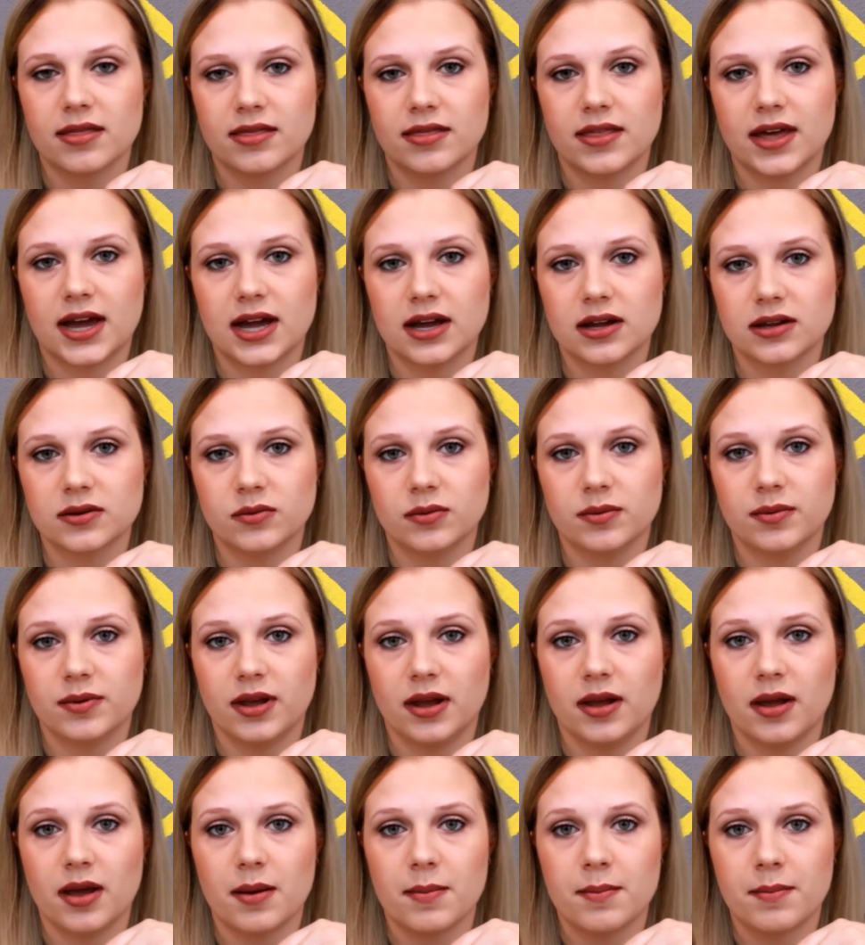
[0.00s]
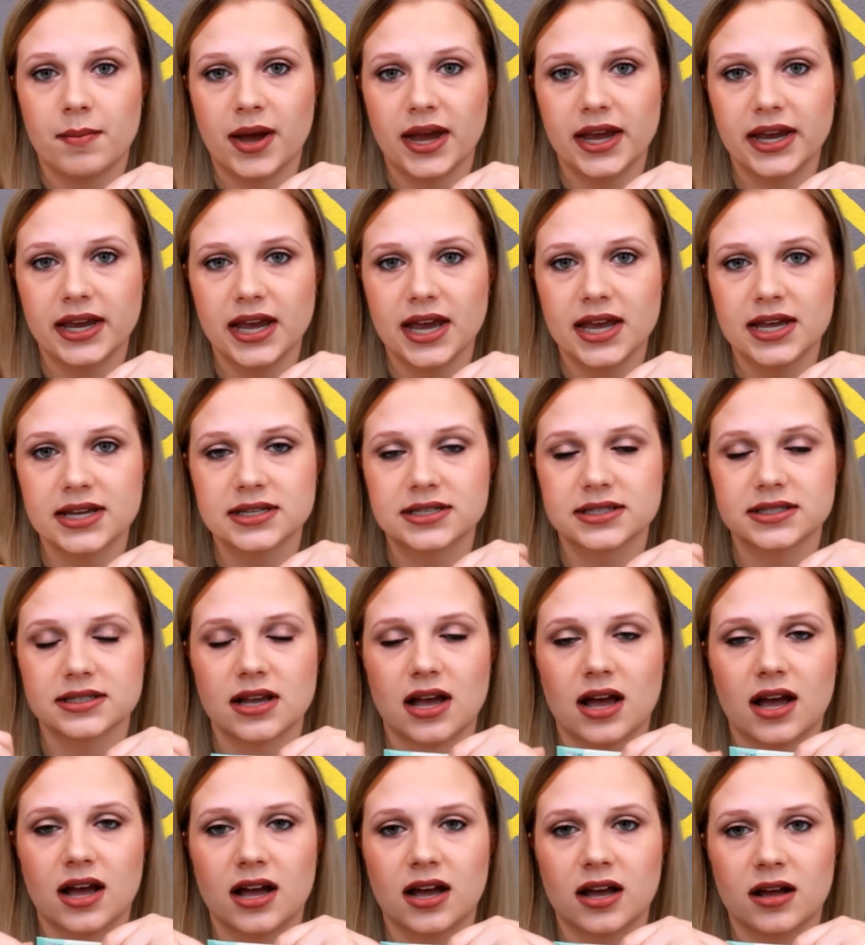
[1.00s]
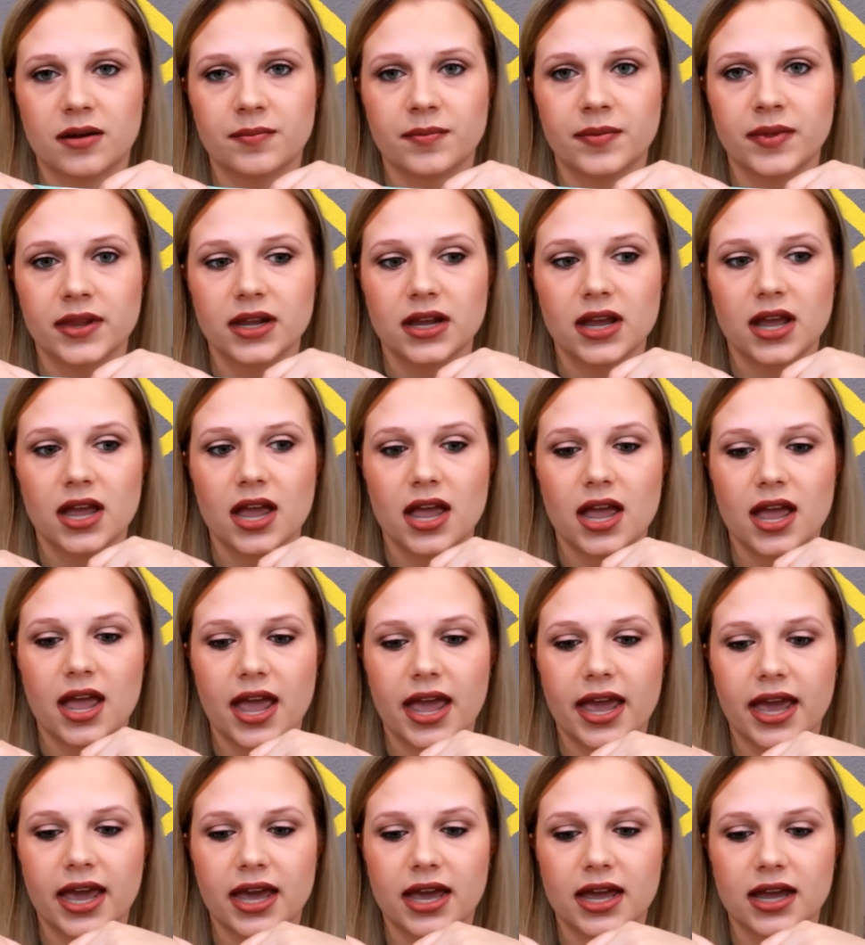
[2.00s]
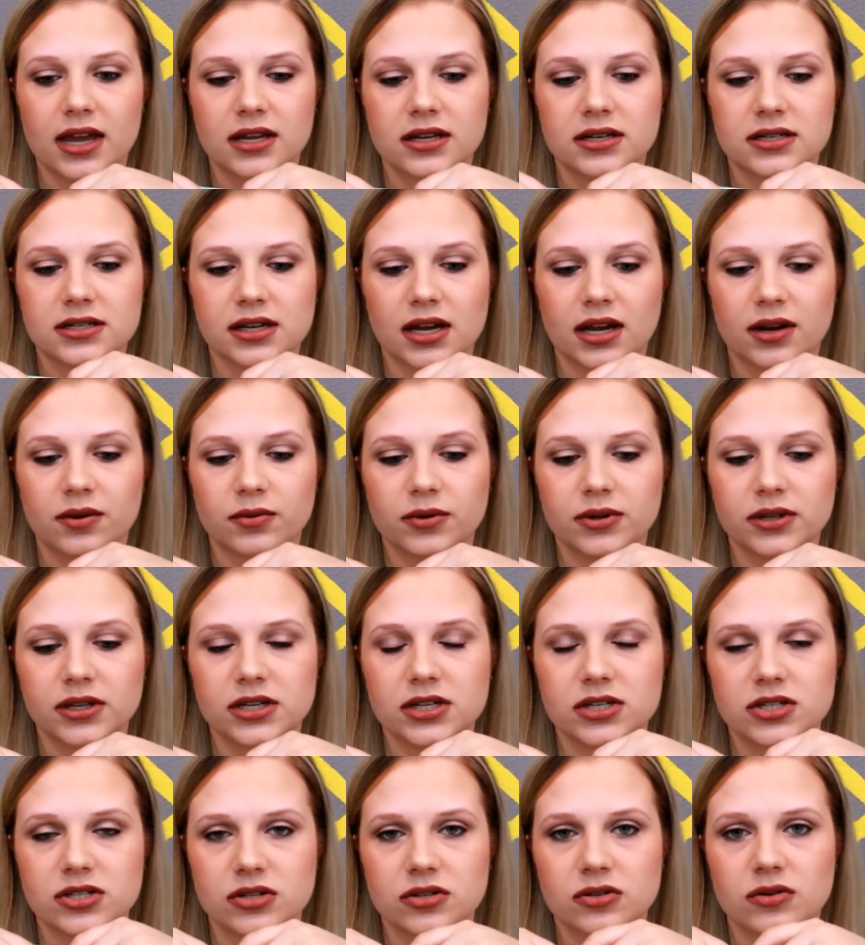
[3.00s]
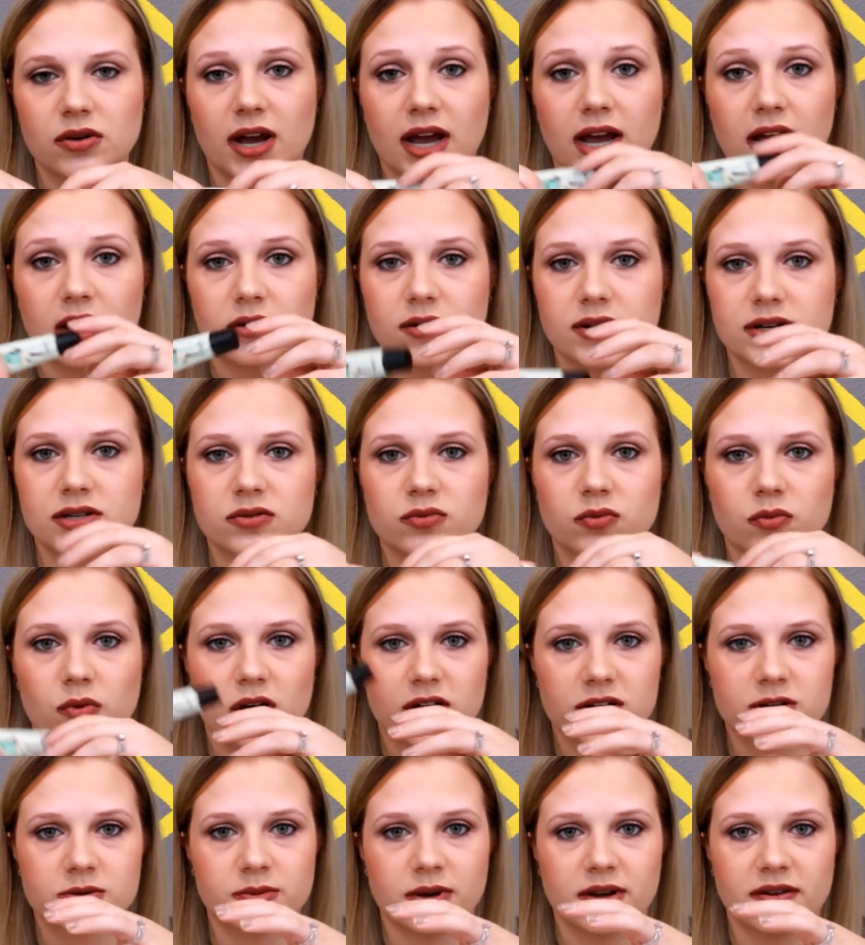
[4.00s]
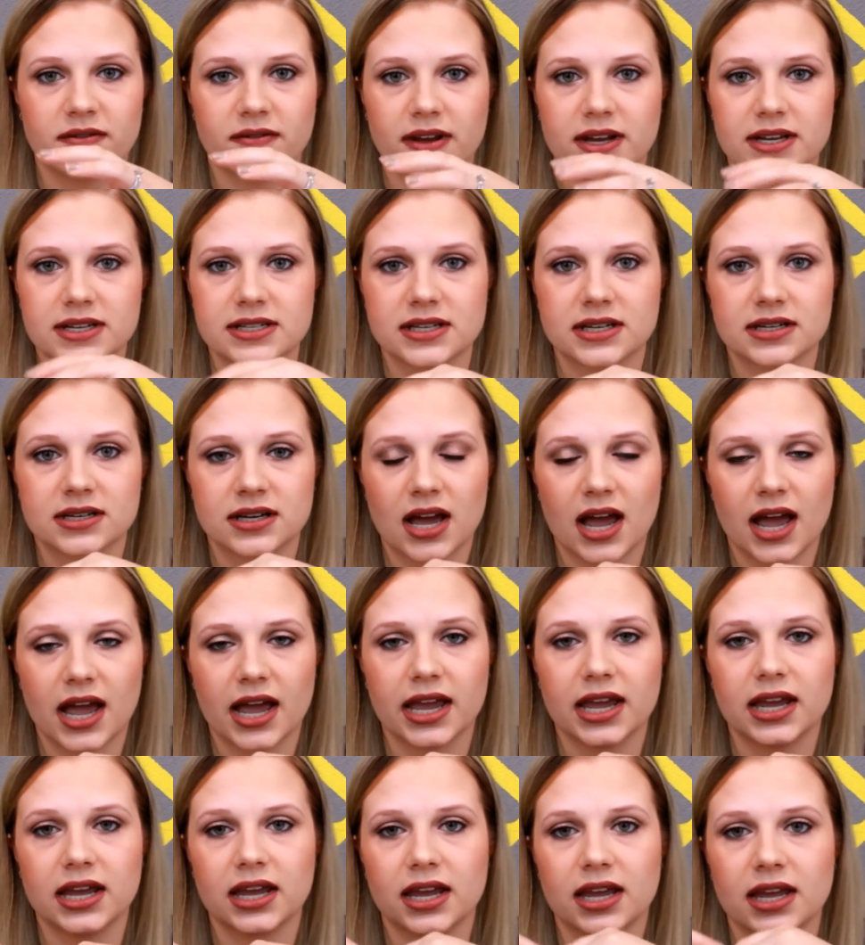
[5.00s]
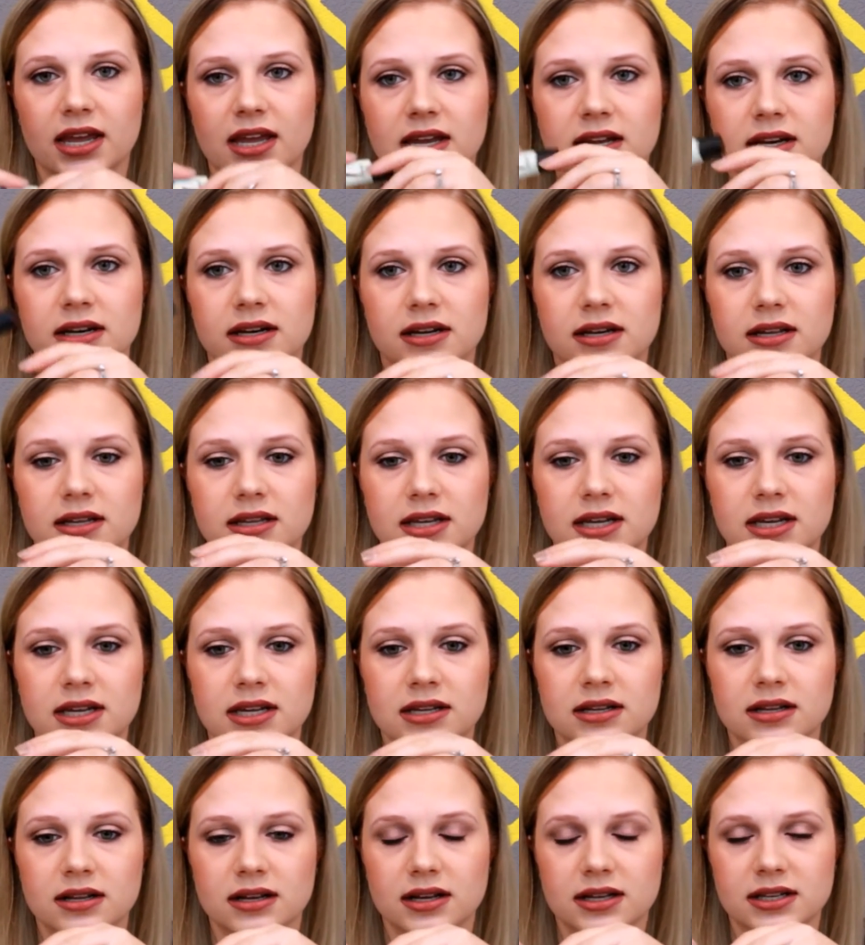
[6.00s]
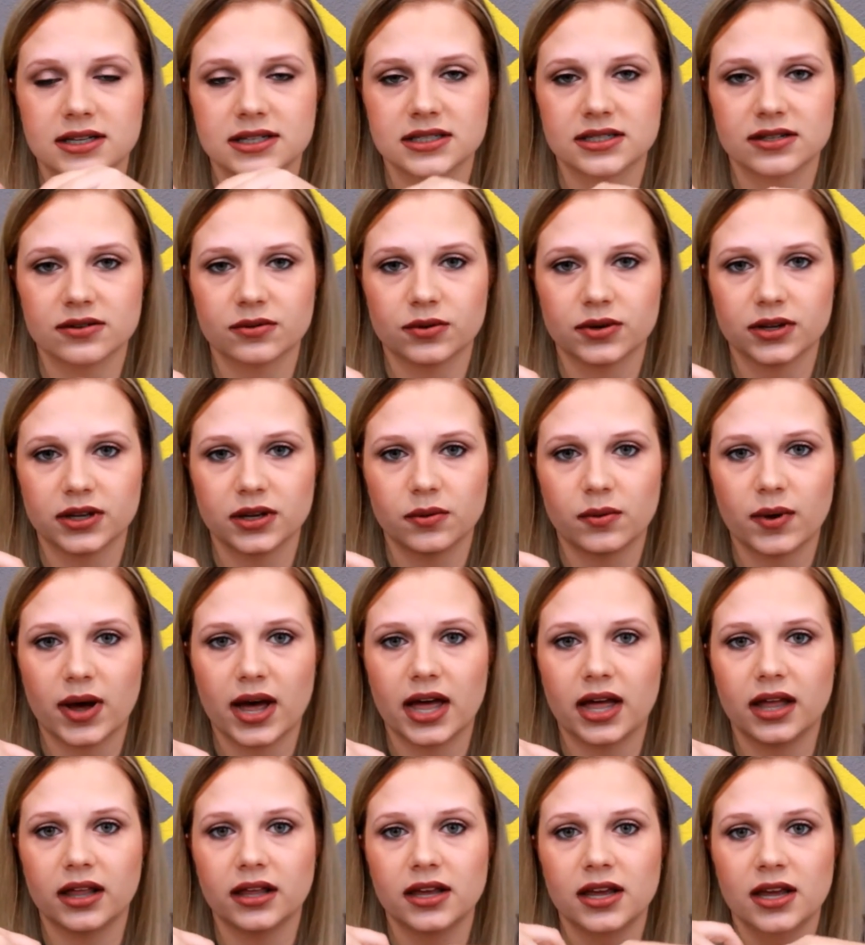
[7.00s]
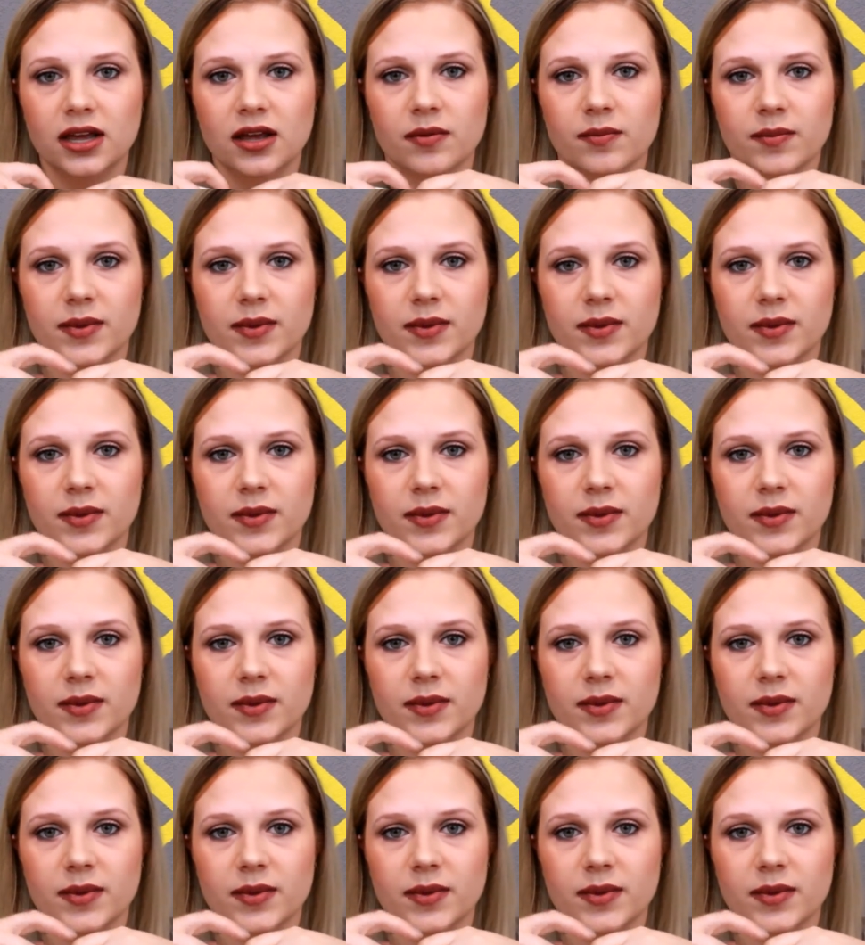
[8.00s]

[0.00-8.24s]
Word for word: That would be my guess. Um, and I really do, I always wash my face at night and clean cleanse it really well.